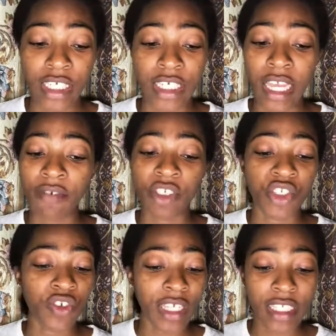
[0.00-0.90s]
She didn't have a
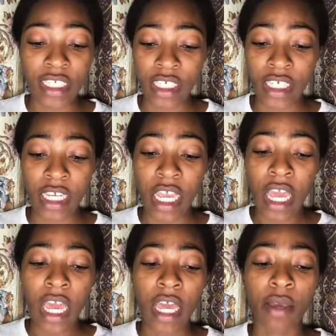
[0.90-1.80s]
strategy.
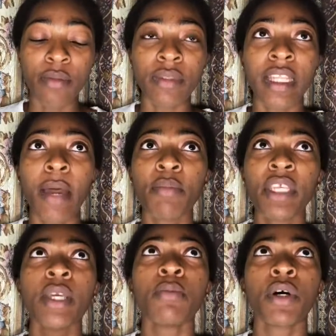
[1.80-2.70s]
That
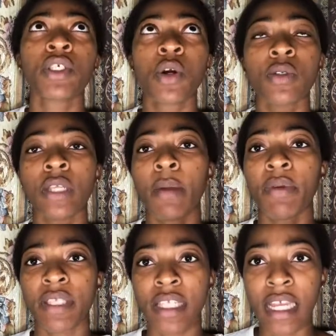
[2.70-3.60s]
being a boss comes with her
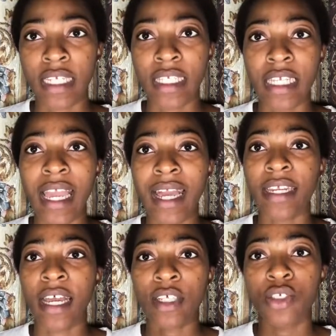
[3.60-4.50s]
personality
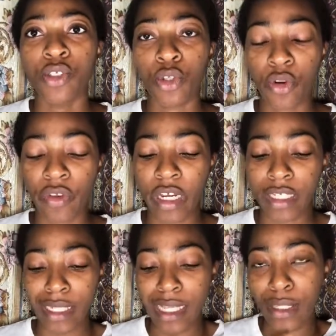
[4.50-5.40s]
and her story,
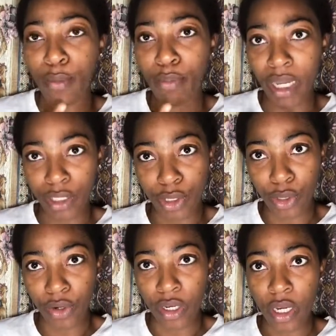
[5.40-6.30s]
that she has a
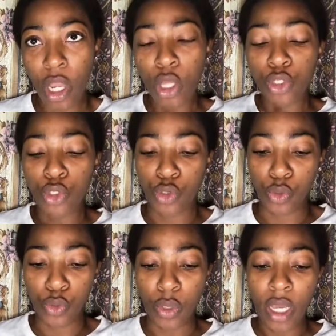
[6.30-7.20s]
backstory
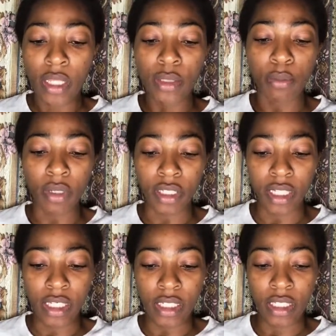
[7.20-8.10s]
to the boss
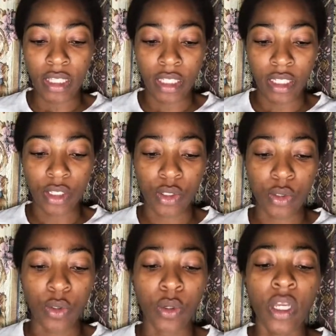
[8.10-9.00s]
lady thing.
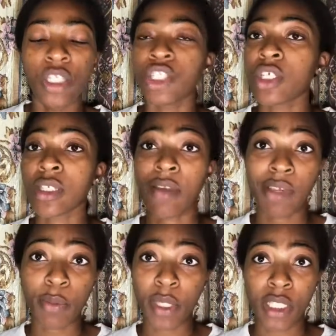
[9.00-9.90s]
So she doesn't have
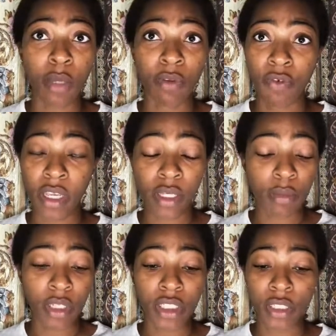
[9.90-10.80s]
any personal beef with
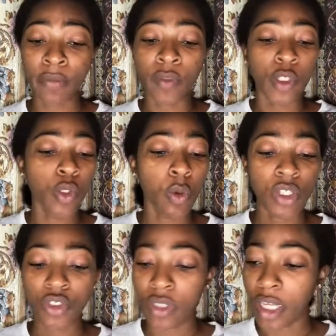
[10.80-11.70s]
anybody. No
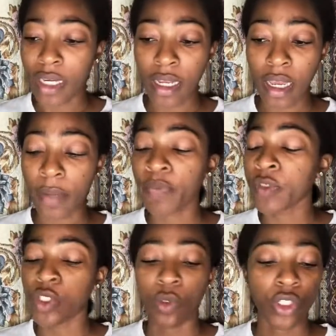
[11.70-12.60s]
one triggered her.
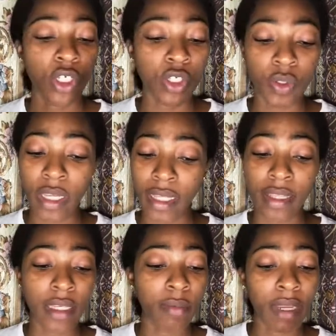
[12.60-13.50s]
She was just doing her
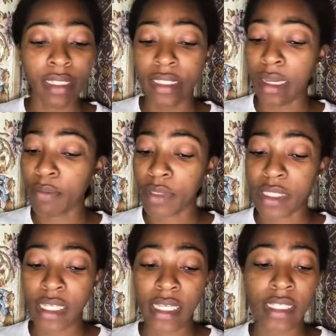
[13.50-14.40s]
thing, minding her
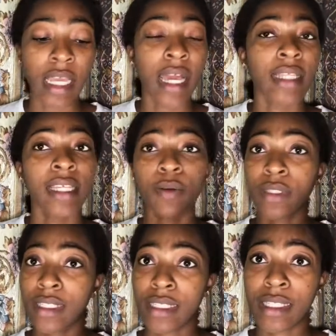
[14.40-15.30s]
business, and that
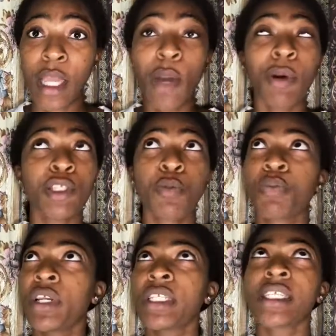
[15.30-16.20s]
was it. But to
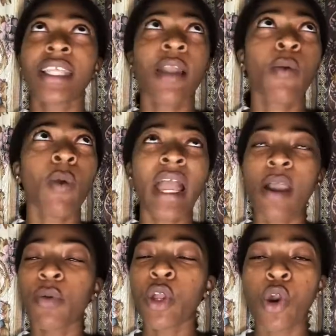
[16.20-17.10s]
Prince, is like, why
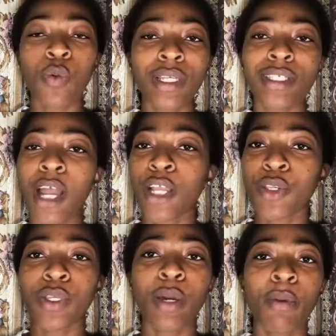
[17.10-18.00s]
are we always
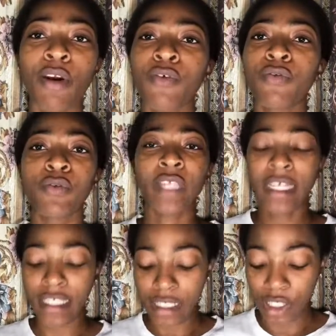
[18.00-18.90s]
arguing about food?
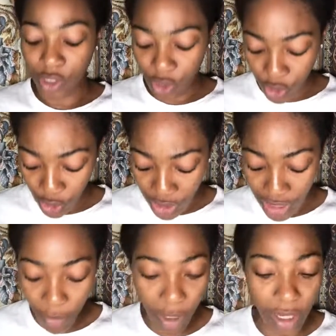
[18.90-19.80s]
And this is not just
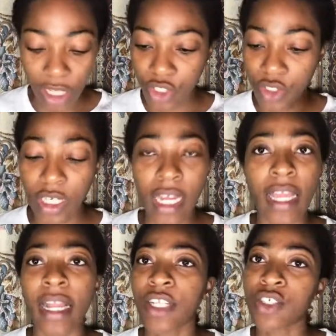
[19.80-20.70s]
about Katrina.
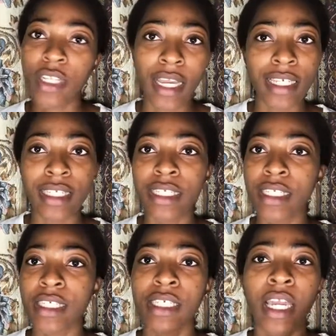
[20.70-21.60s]
Like, Katrina
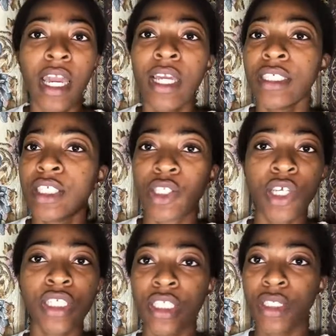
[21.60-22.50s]
she's
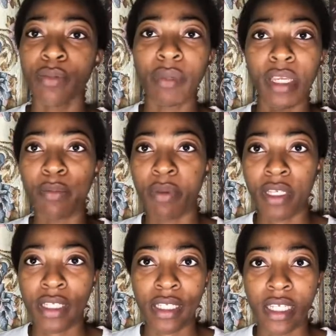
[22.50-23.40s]
not the main
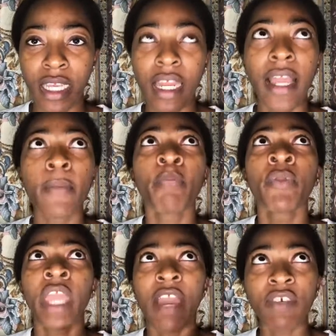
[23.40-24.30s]
person here. Like,
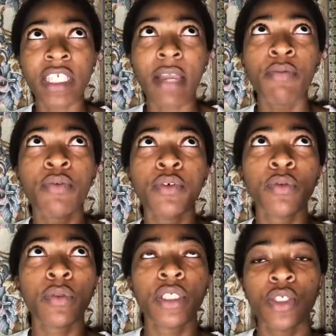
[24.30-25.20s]
every time
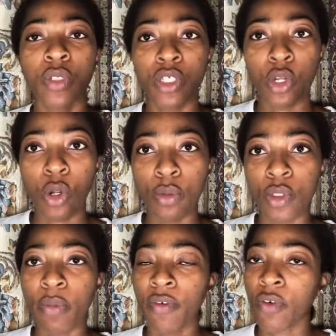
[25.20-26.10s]
food situation comes
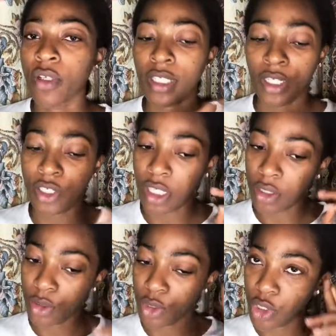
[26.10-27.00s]
up, of course Katrina
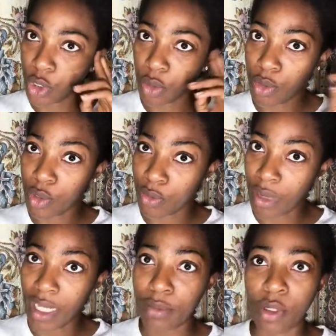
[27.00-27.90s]
and Tochi comes to
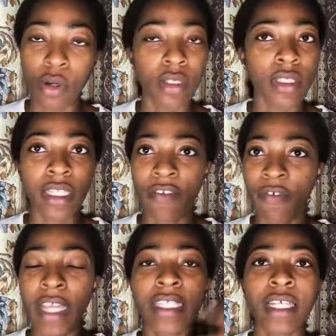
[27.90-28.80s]
mind, because their
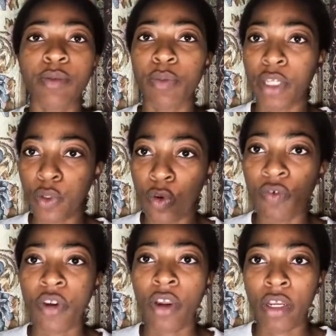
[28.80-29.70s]
fight has been played
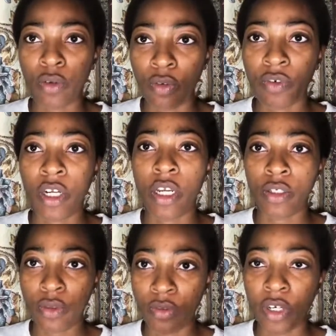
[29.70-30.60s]
over and over
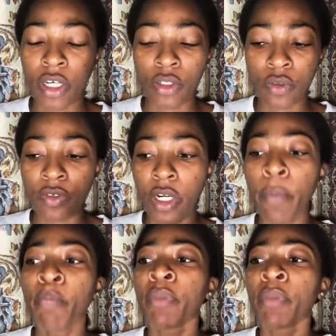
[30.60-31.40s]
and over and over.